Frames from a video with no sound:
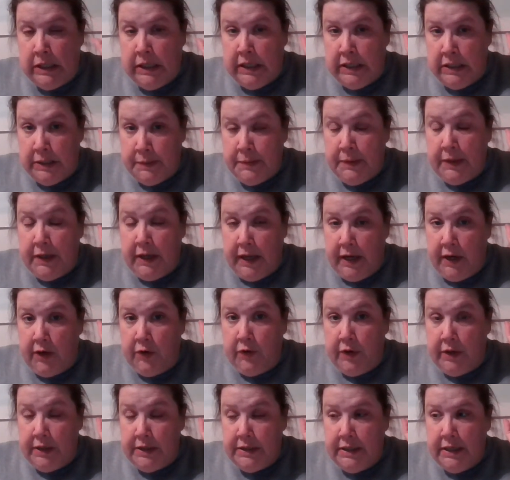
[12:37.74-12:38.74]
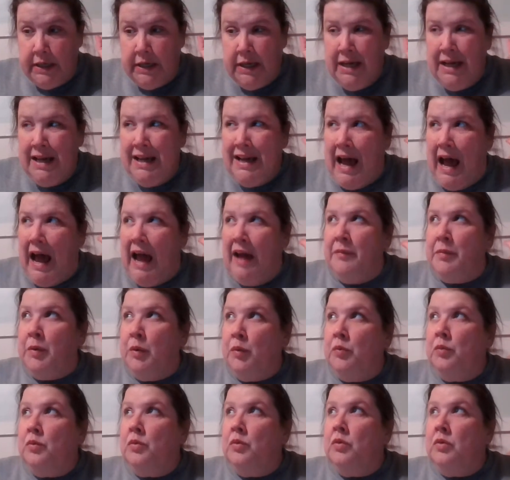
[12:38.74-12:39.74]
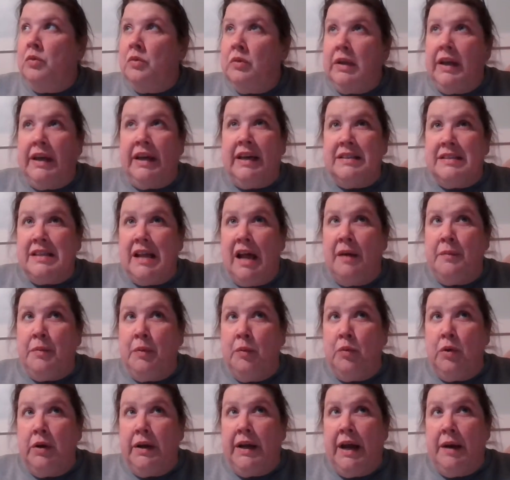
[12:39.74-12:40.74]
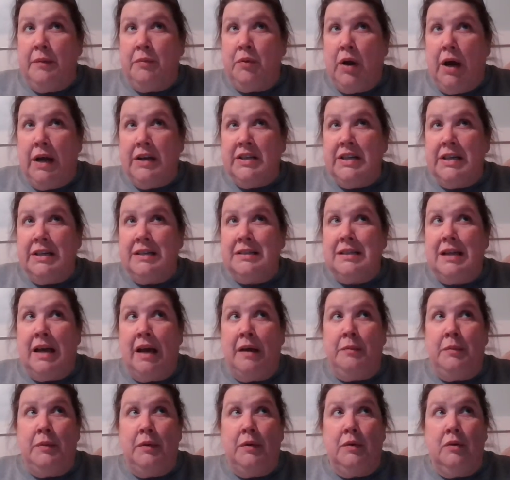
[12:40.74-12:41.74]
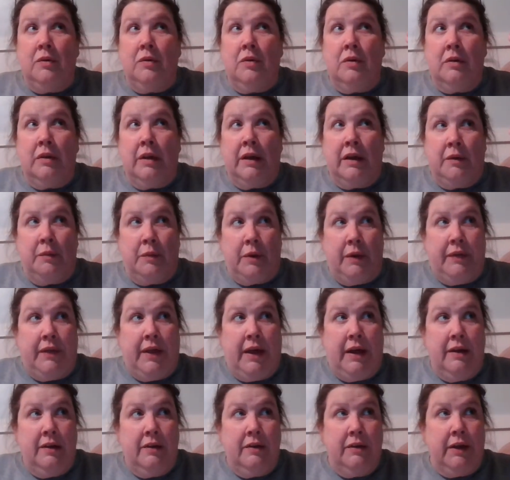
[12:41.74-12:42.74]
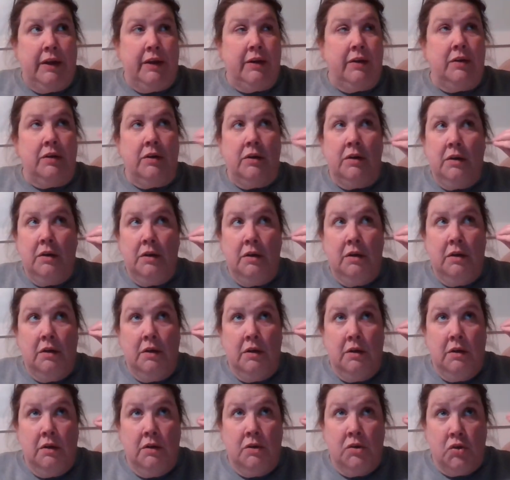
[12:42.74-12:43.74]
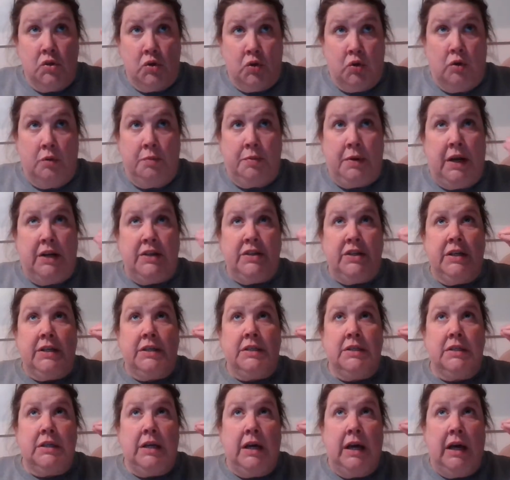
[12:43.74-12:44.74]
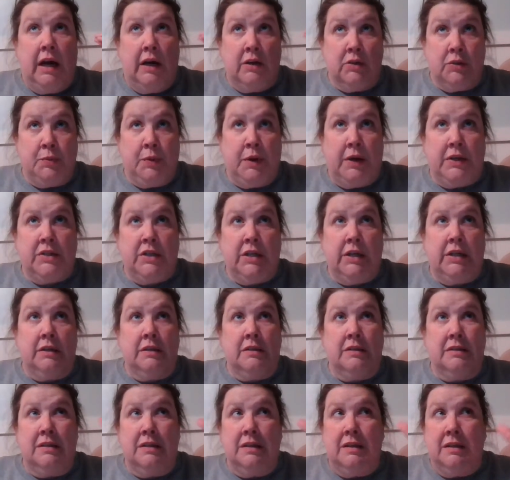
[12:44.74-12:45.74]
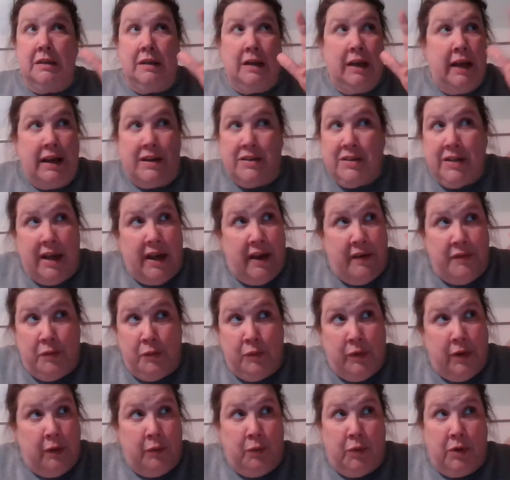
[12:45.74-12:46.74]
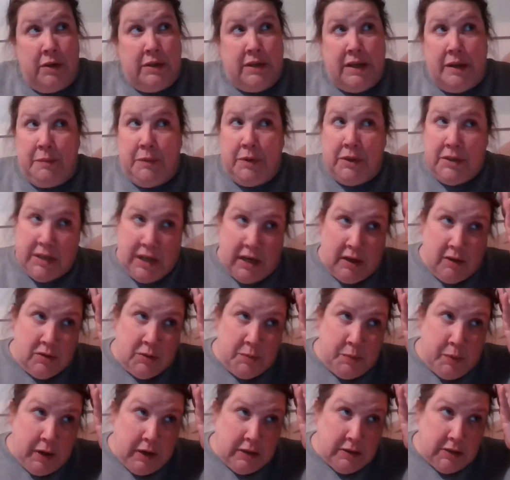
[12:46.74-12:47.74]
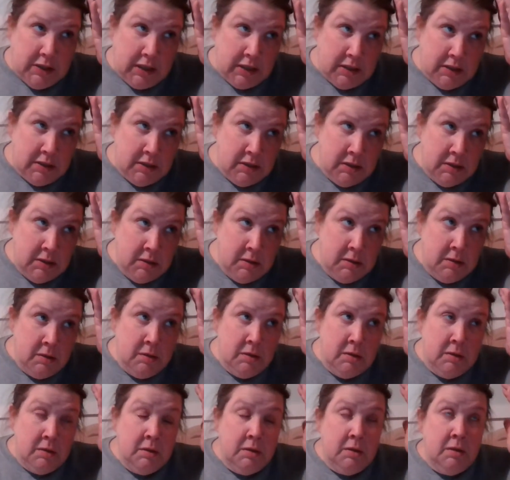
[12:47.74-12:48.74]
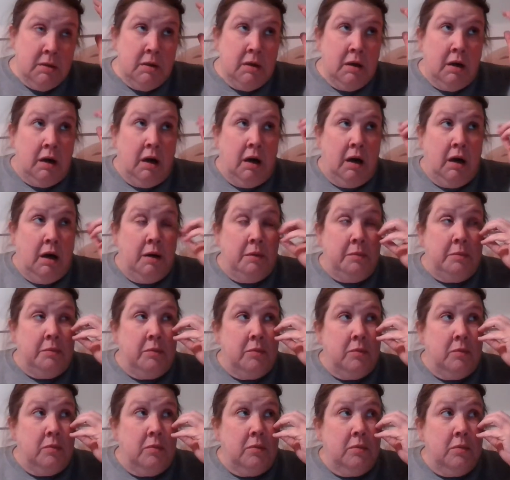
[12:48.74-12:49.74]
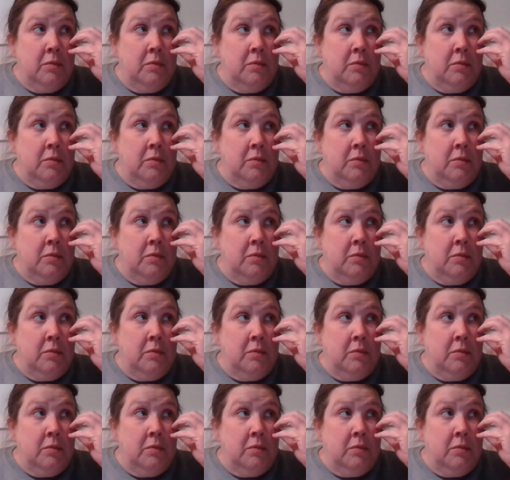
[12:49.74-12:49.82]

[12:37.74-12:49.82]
It's been kind of crazy. Like I said, I've been working on projects. Around the school projects, house projects. Actually, I haven't really worked on much house project. I've